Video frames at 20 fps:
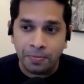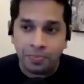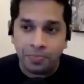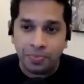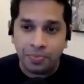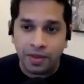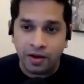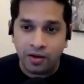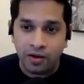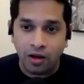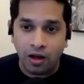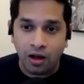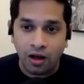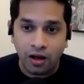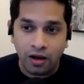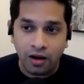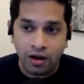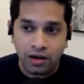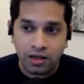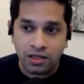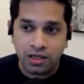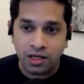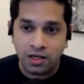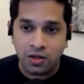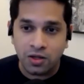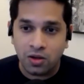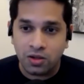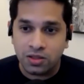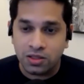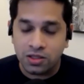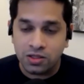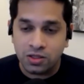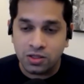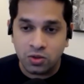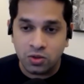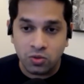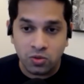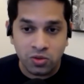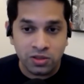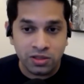there are technologies and
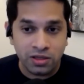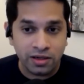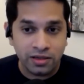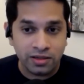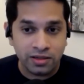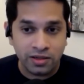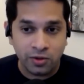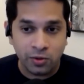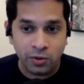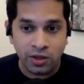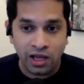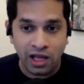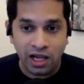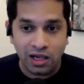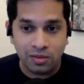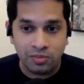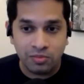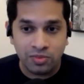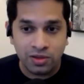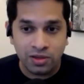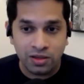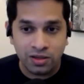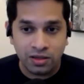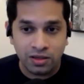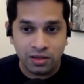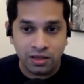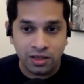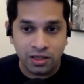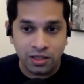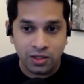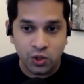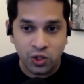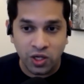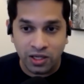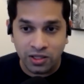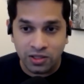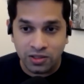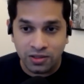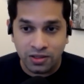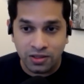tools that is going to help
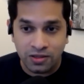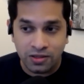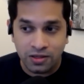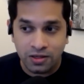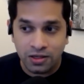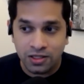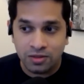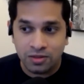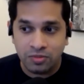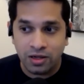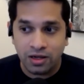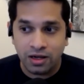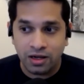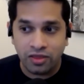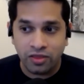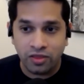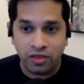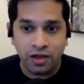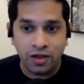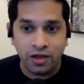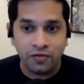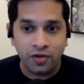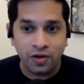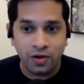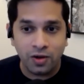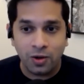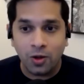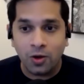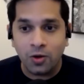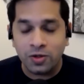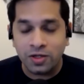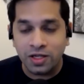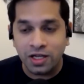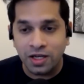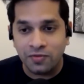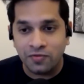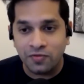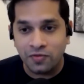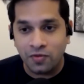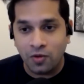change these things, but I think for a long
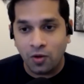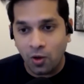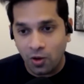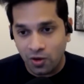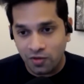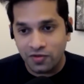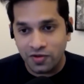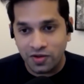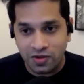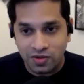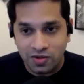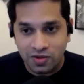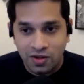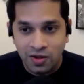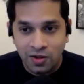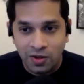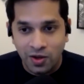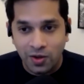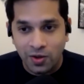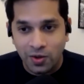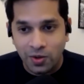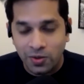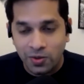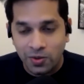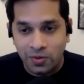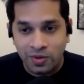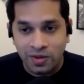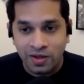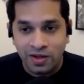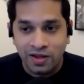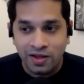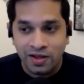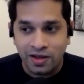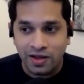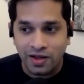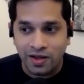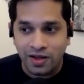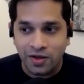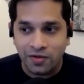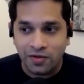time, all of us are going
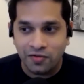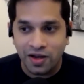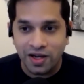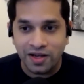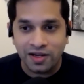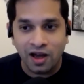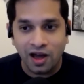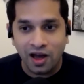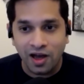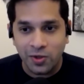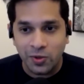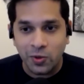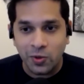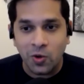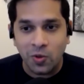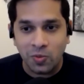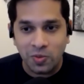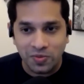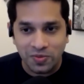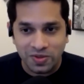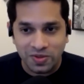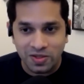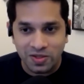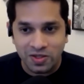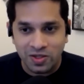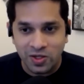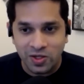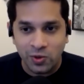to find hard to cope up with this new